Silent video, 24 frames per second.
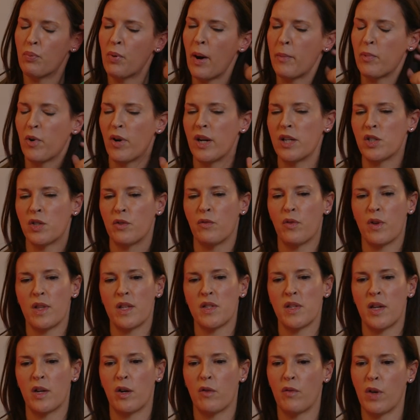preparation for
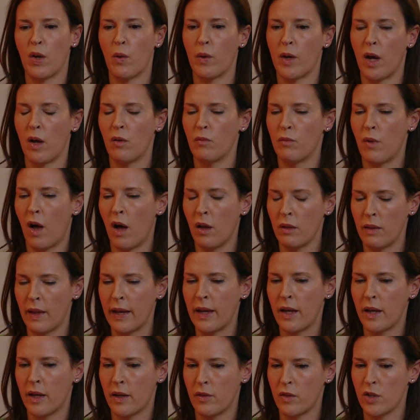this interview, and I'll
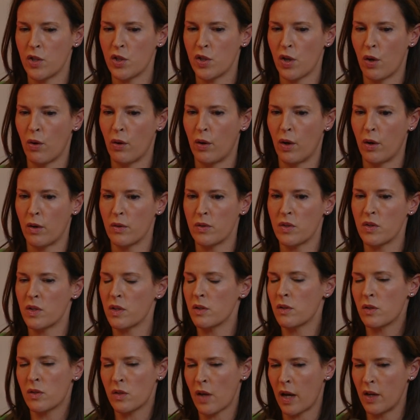link it in the show notes.
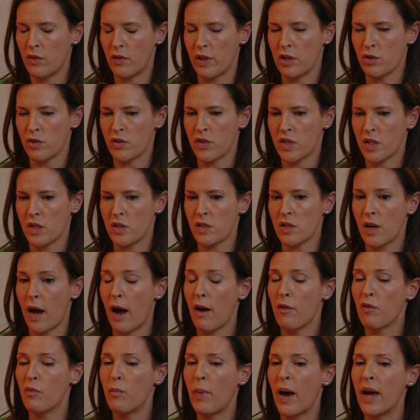It's kind of interesting
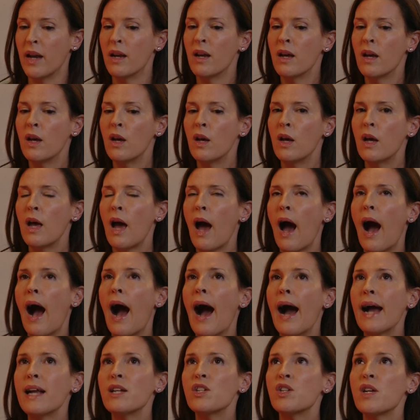stuff. But
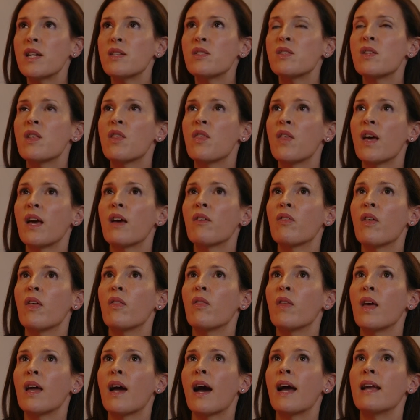I just think that
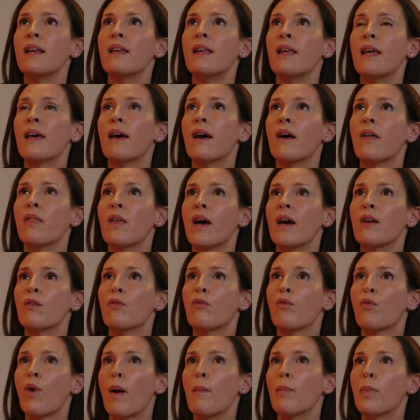the idea that
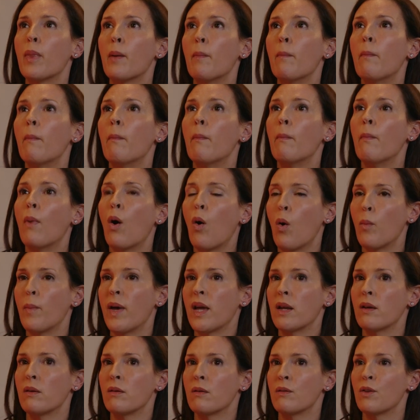from the
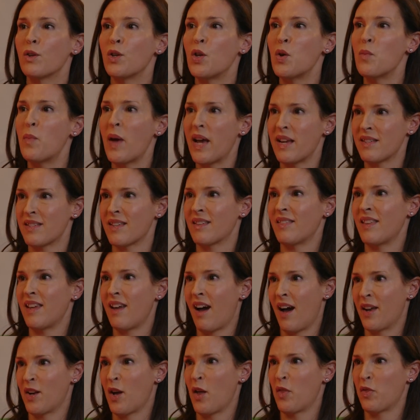moment you basically
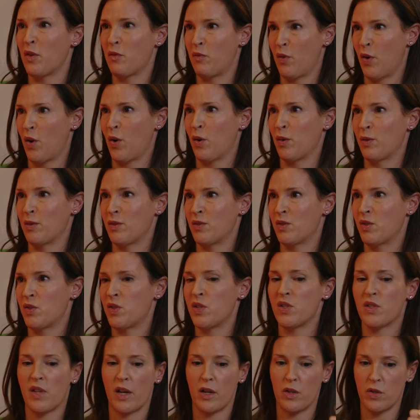got on the phone,
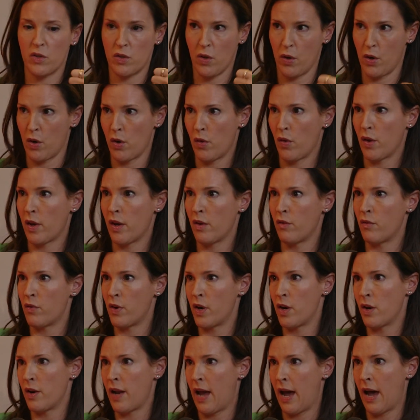she's like, so you're looking for
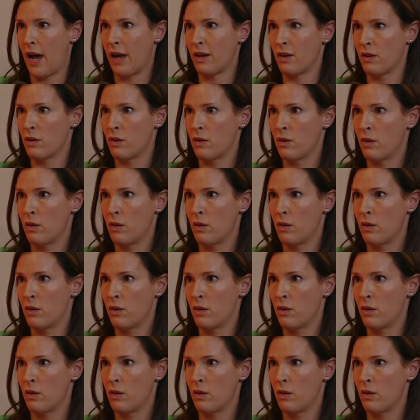your dad.